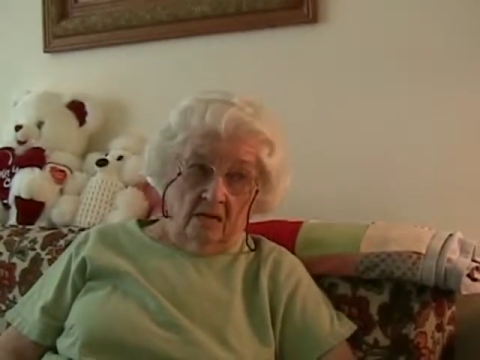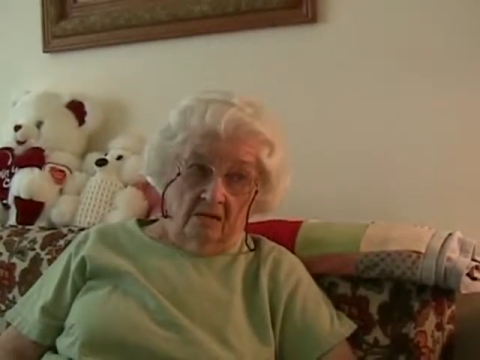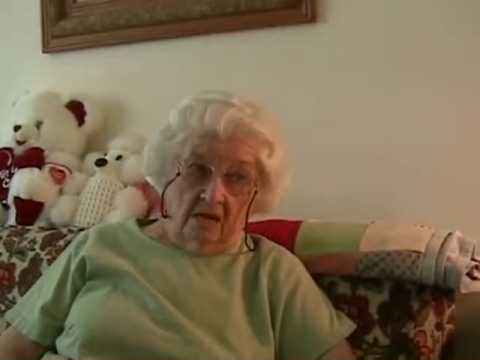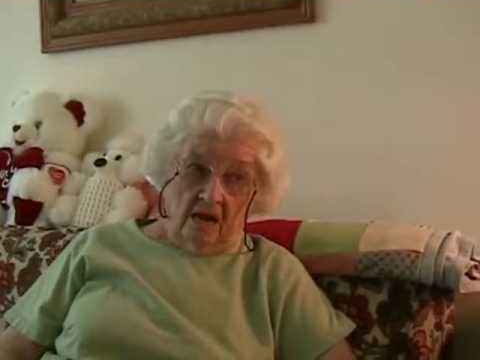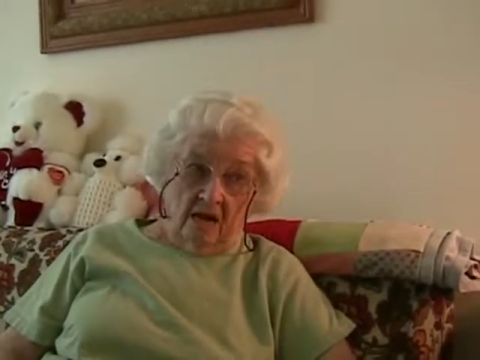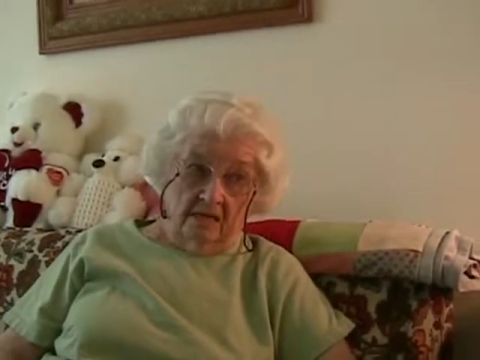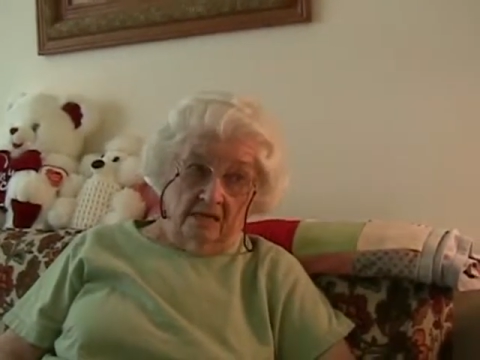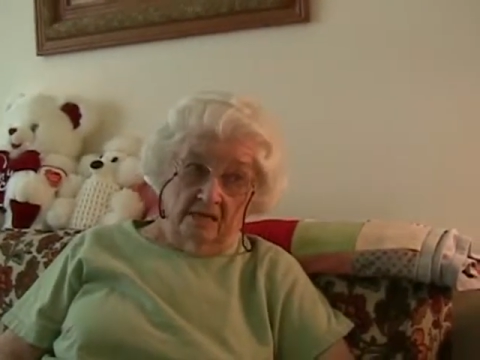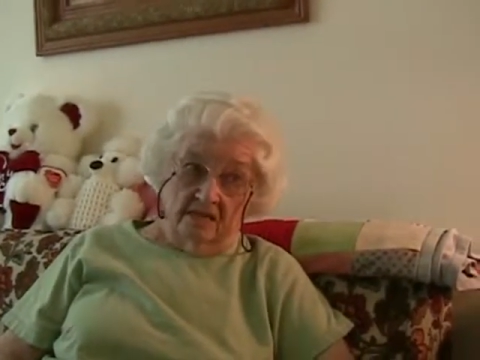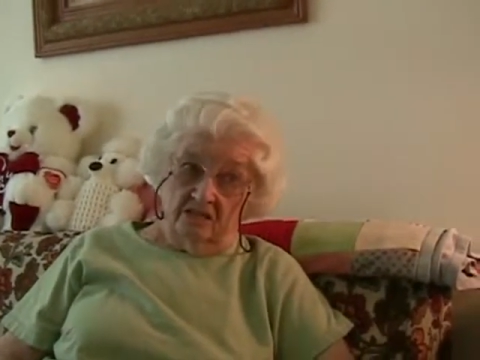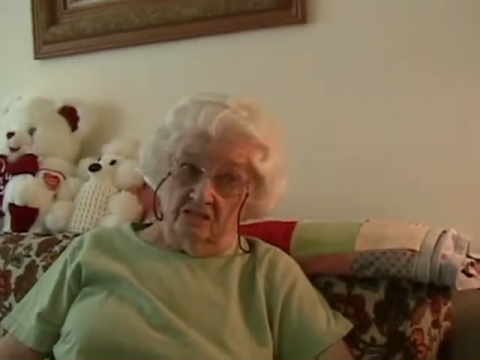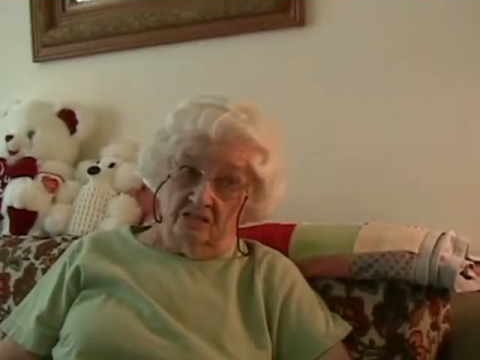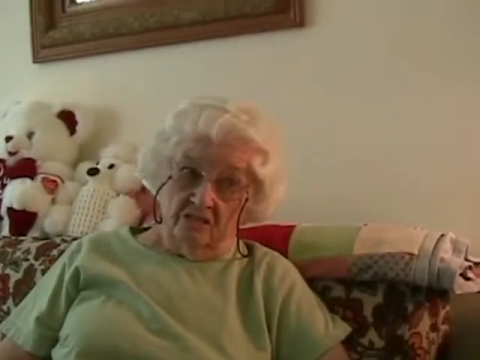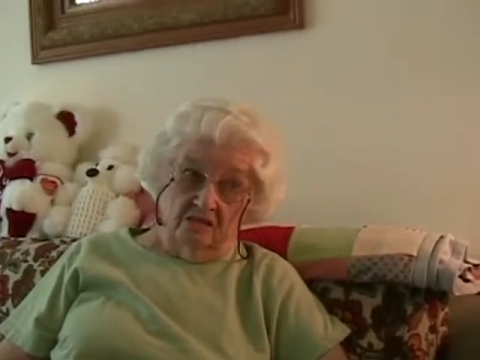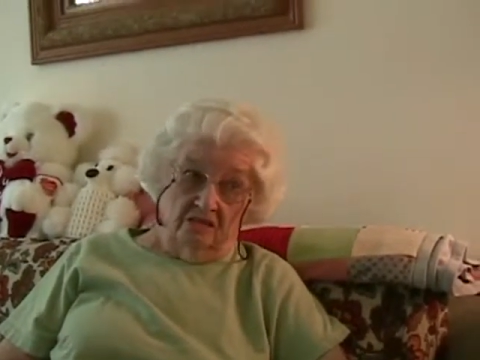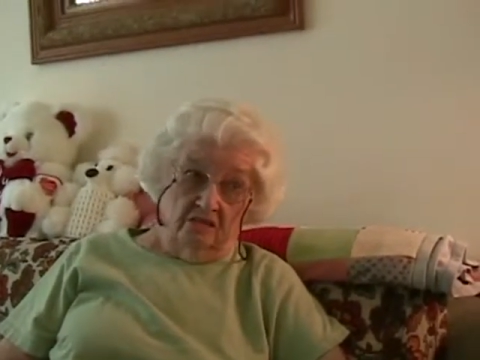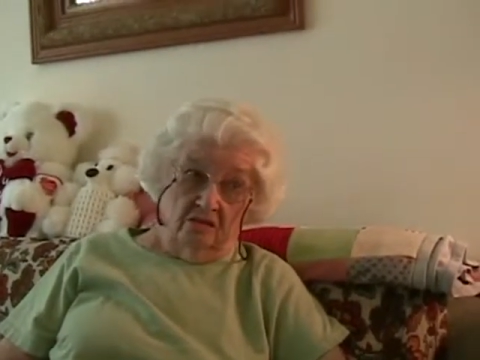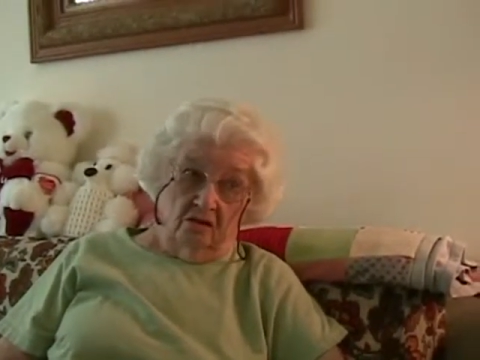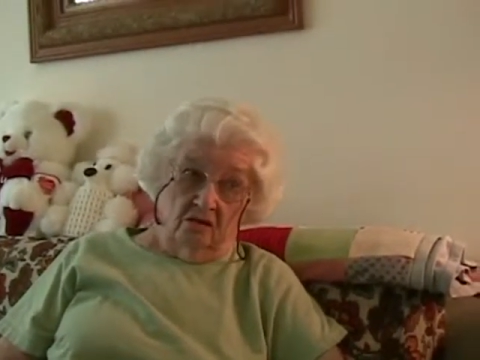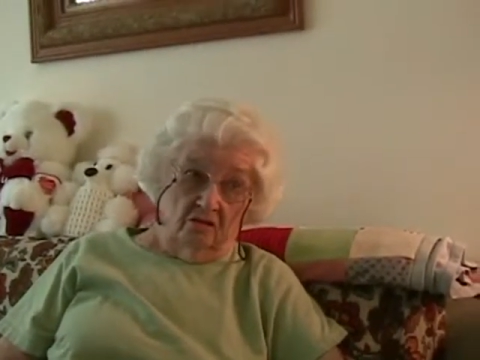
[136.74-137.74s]
I guess
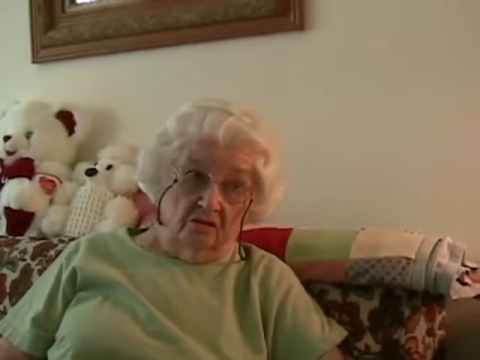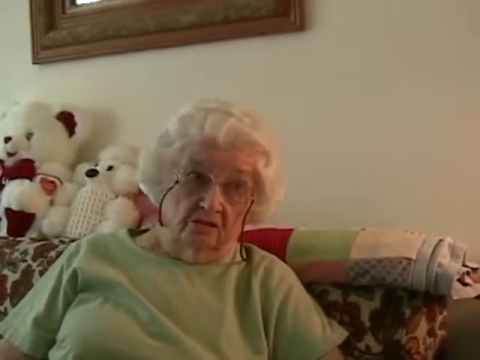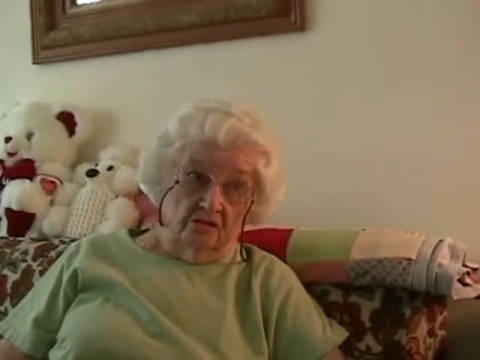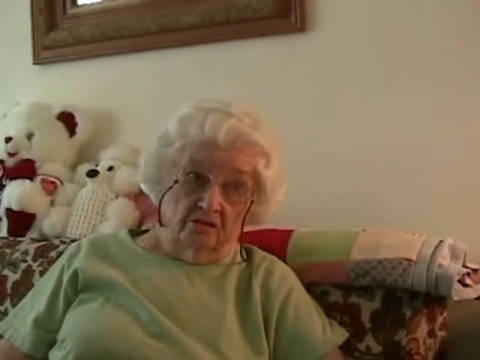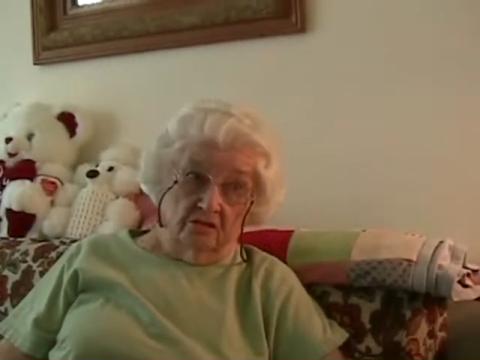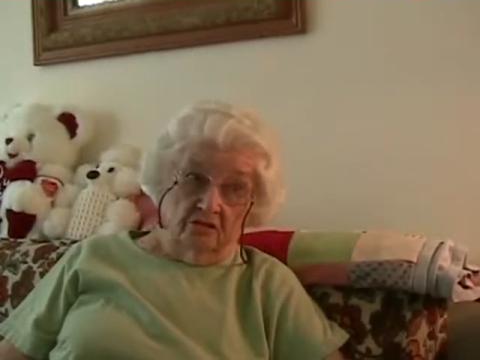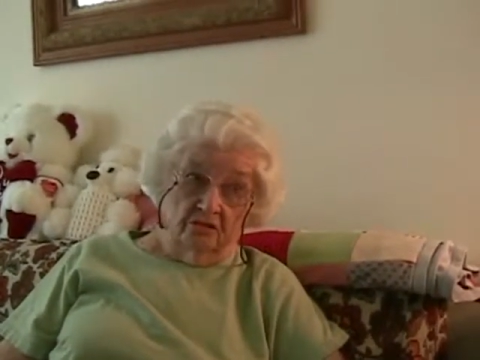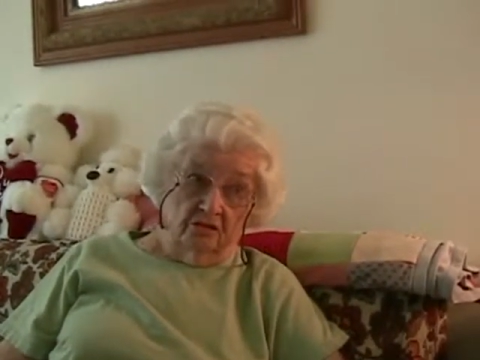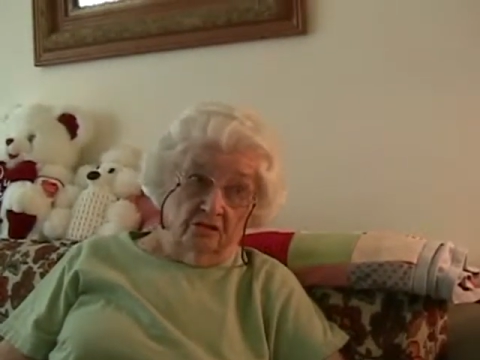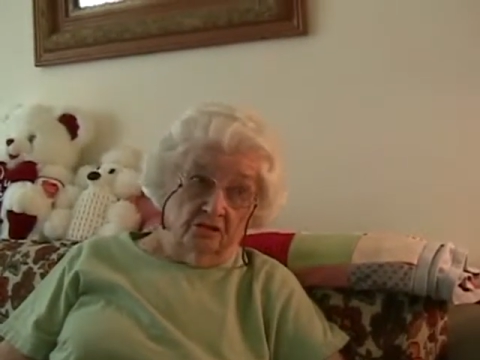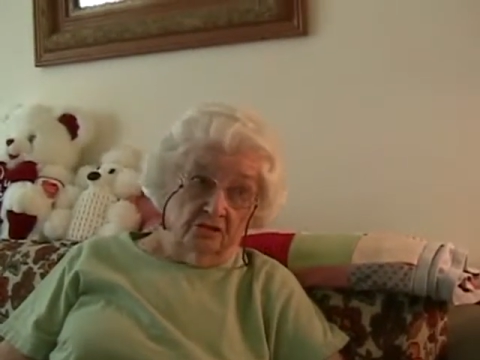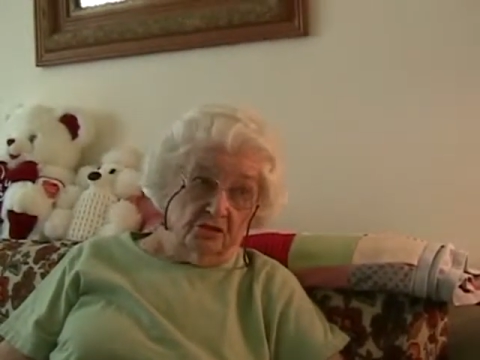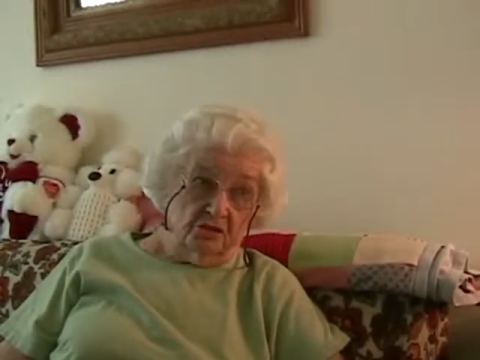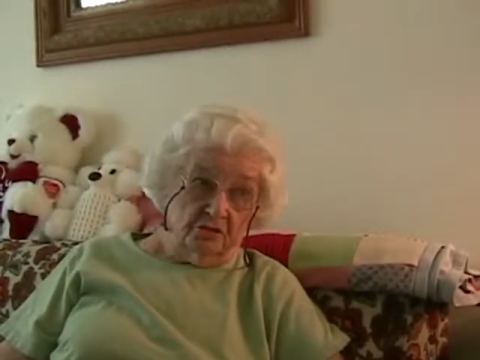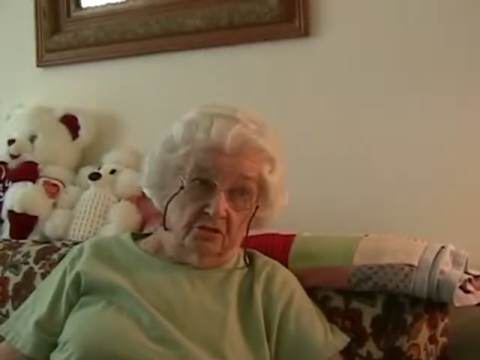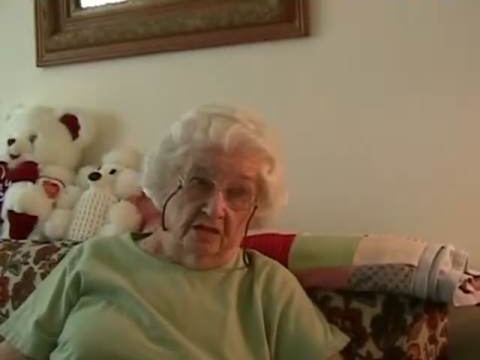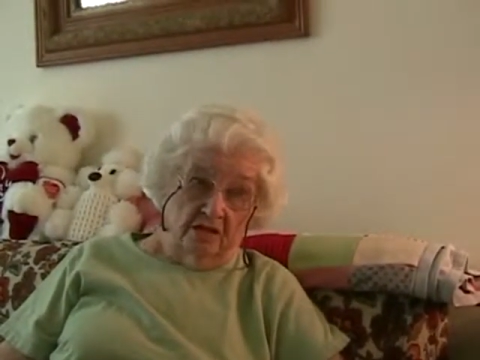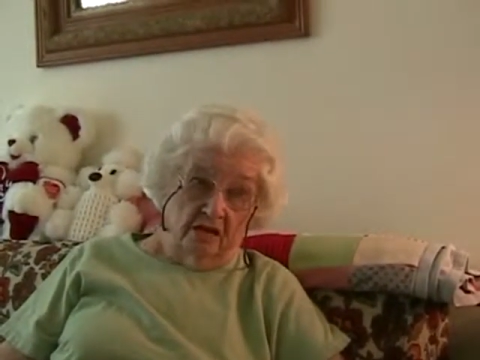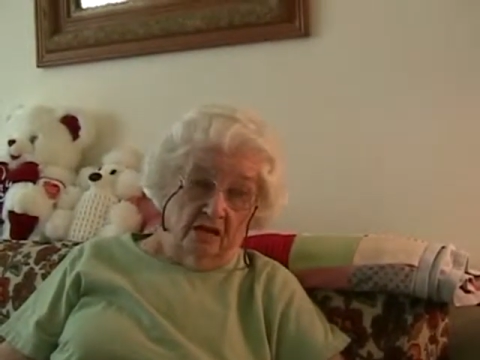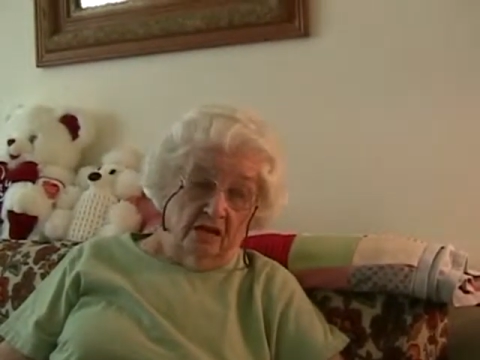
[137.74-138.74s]
they'd call it the
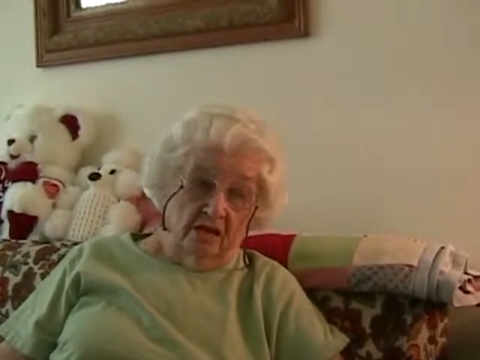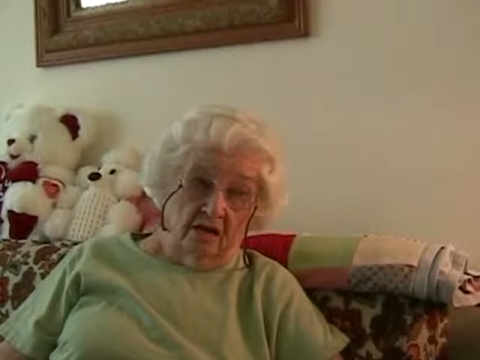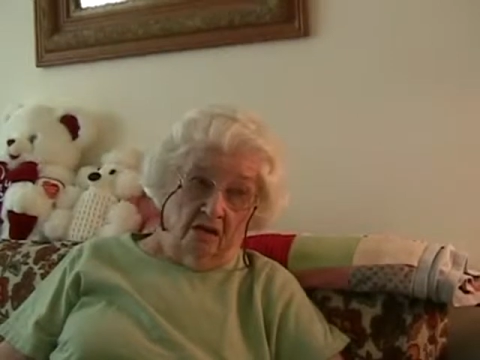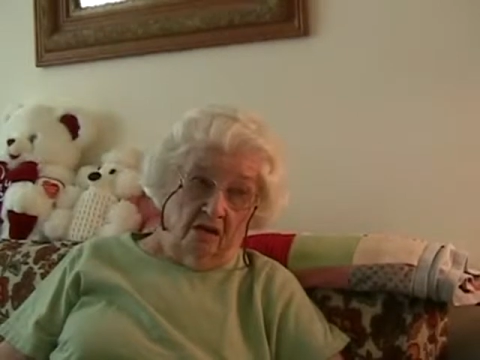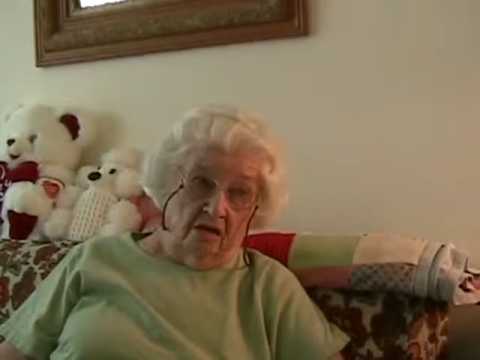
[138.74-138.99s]
nursery now.